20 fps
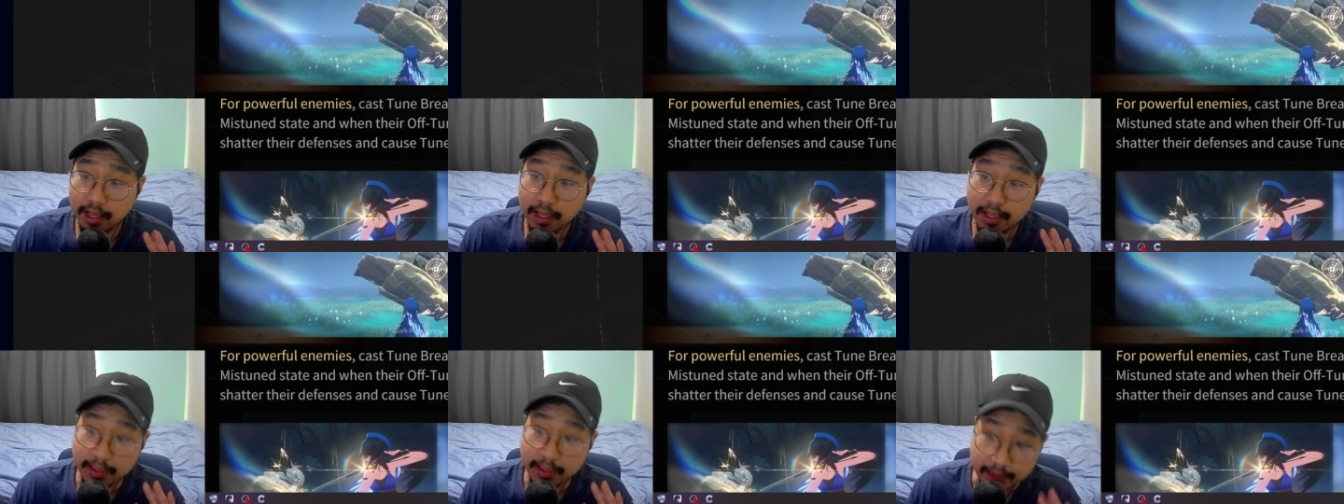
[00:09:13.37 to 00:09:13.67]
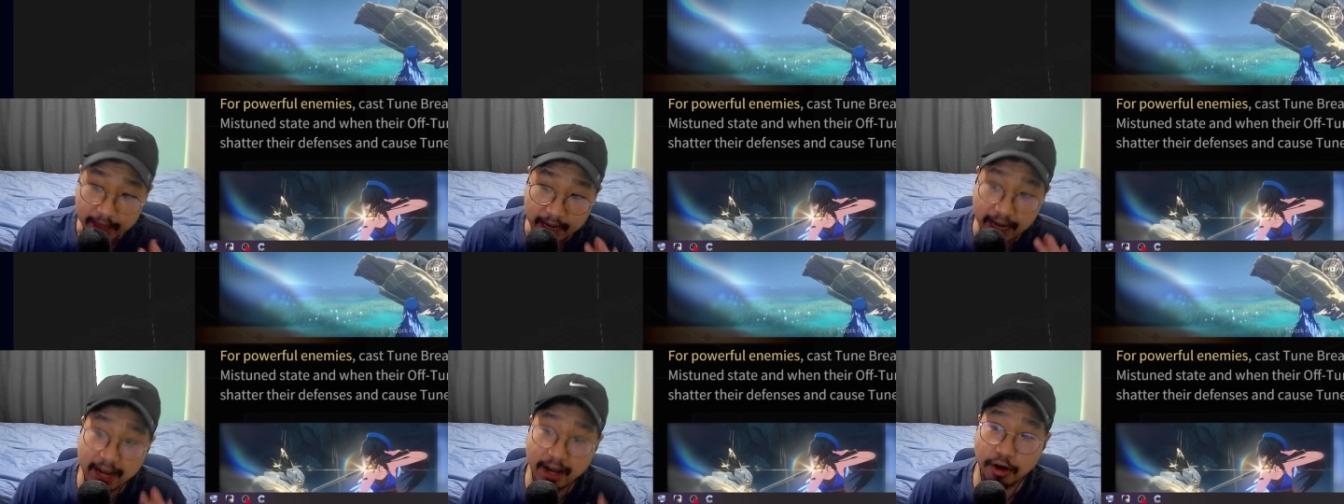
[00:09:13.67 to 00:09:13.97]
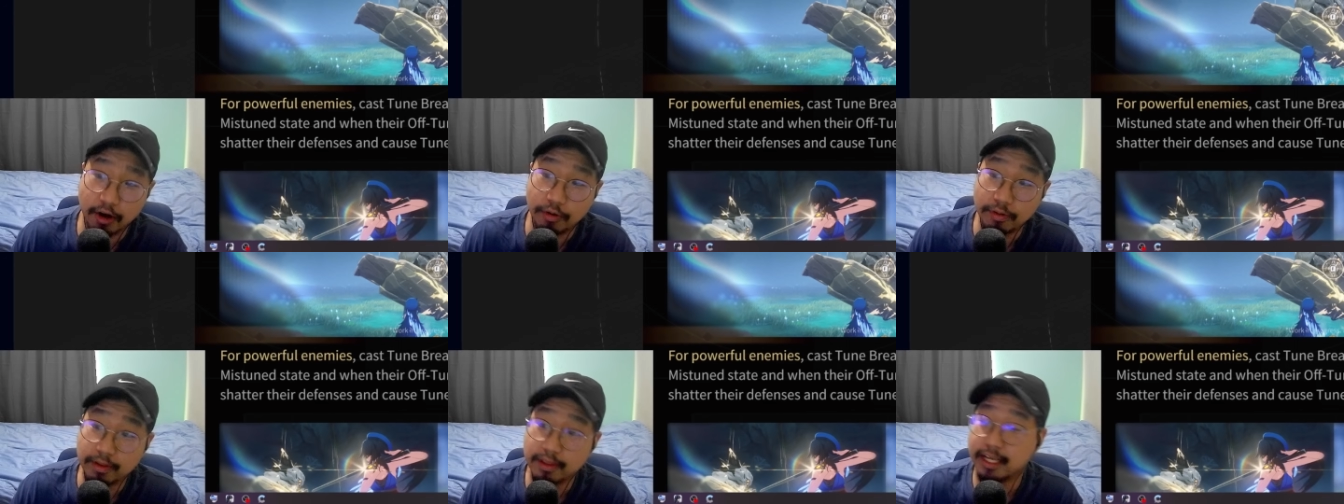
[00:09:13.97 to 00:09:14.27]

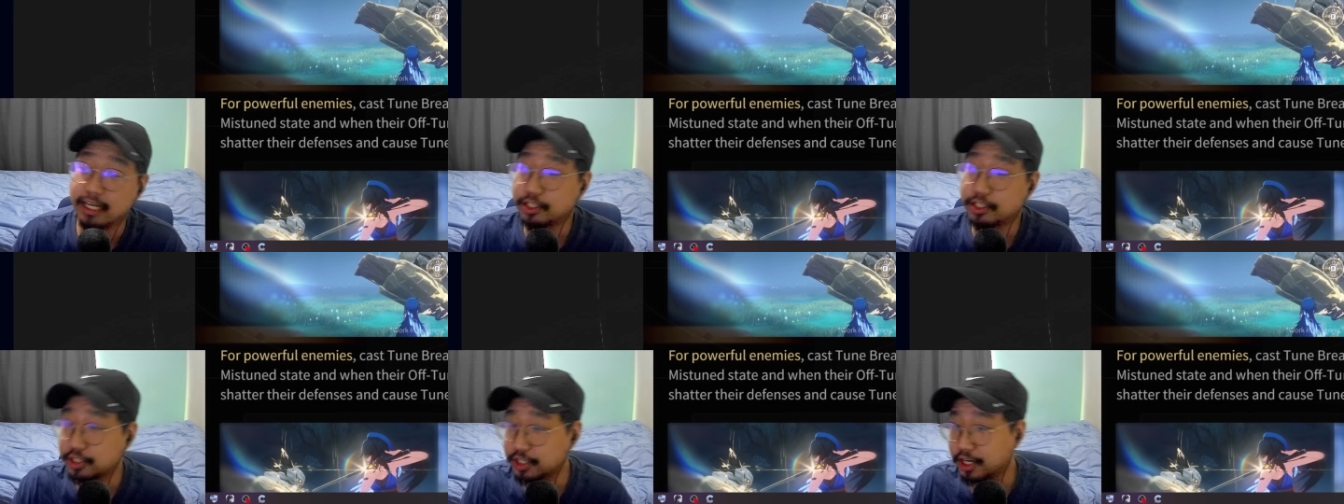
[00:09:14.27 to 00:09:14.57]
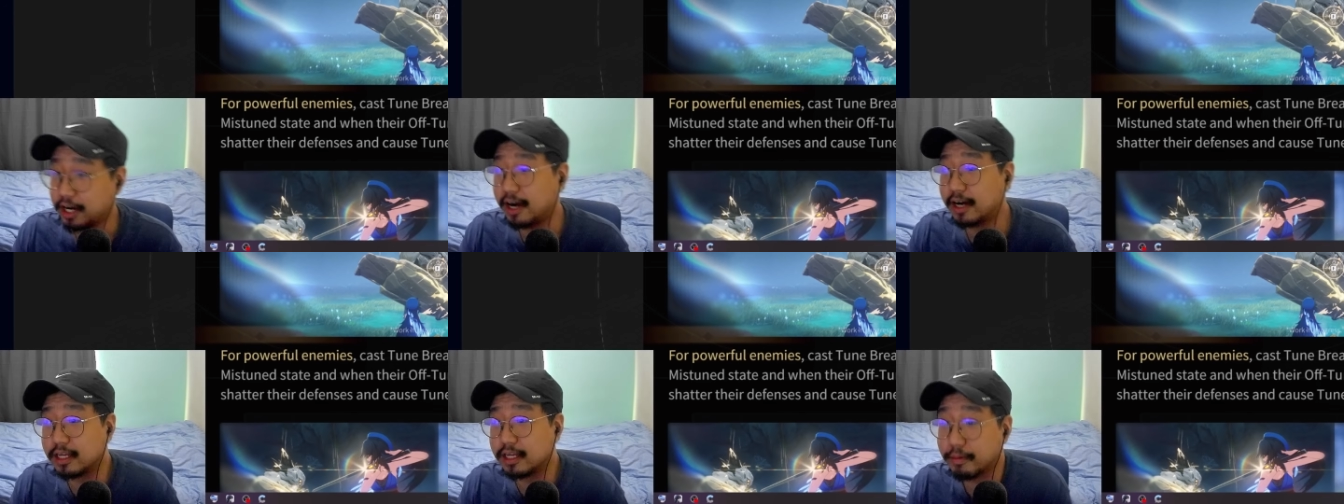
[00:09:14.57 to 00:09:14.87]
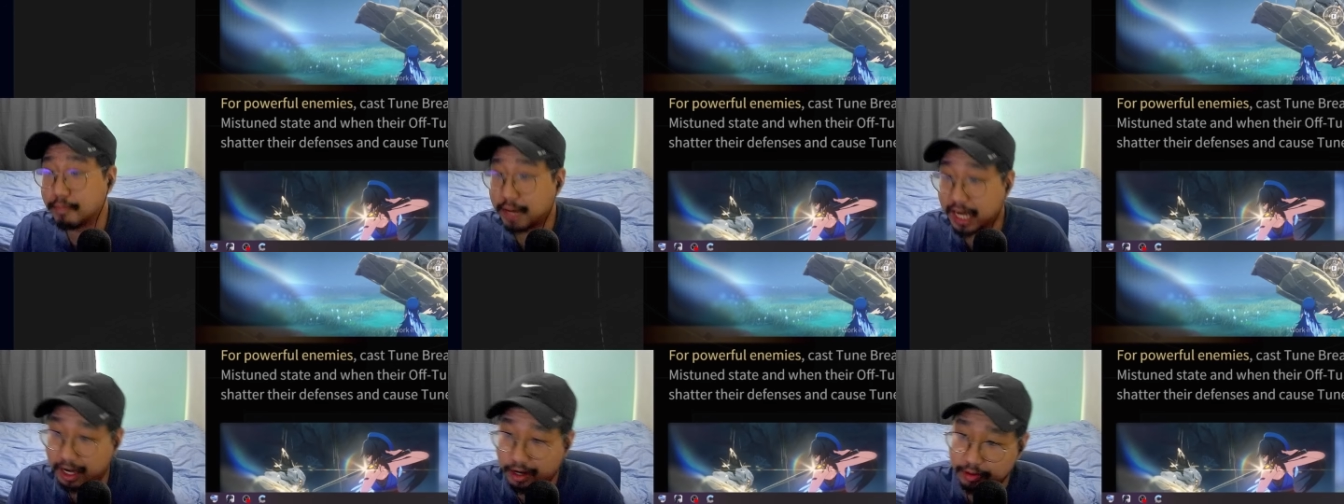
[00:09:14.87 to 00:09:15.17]
Now, let's talk
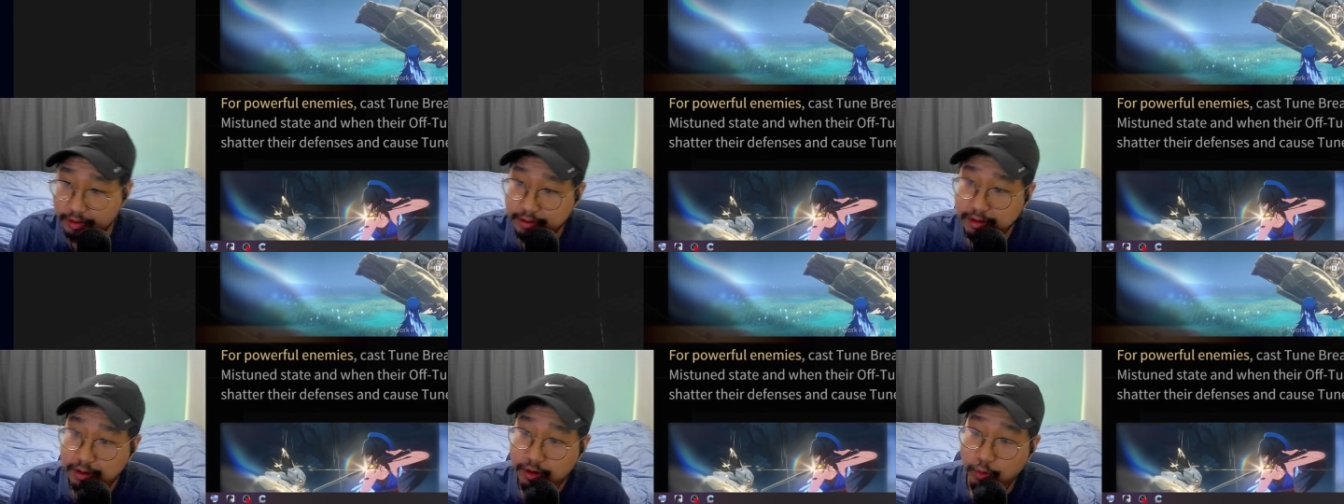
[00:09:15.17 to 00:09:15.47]
about